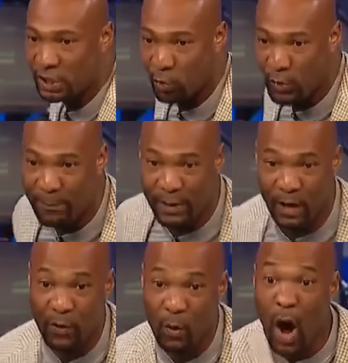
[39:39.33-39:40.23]
to
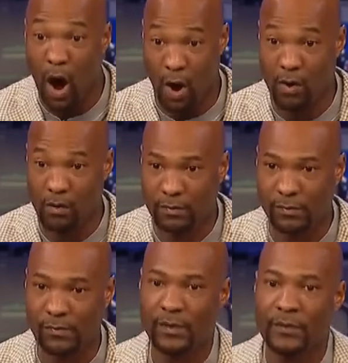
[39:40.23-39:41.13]
rebuild the wall,
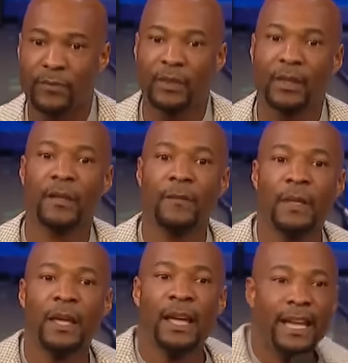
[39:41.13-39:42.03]

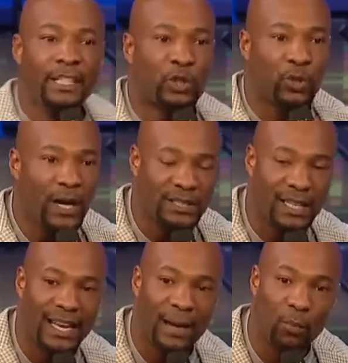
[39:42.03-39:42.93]
he
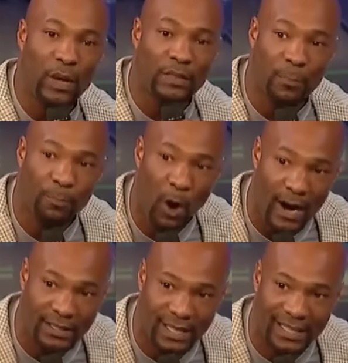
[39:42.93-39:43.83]
trusted him with the
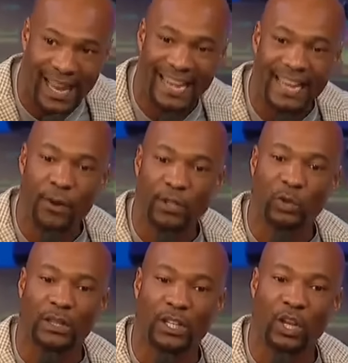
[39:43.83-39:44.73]
poison. And here
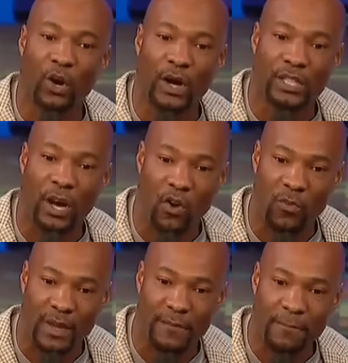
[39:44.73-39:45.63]
is what the Lord
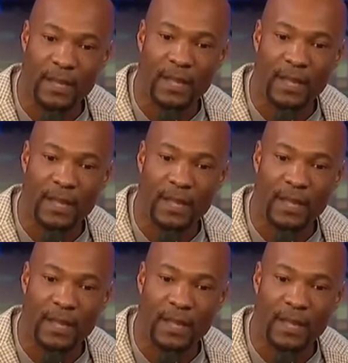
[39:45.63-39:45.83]
told me.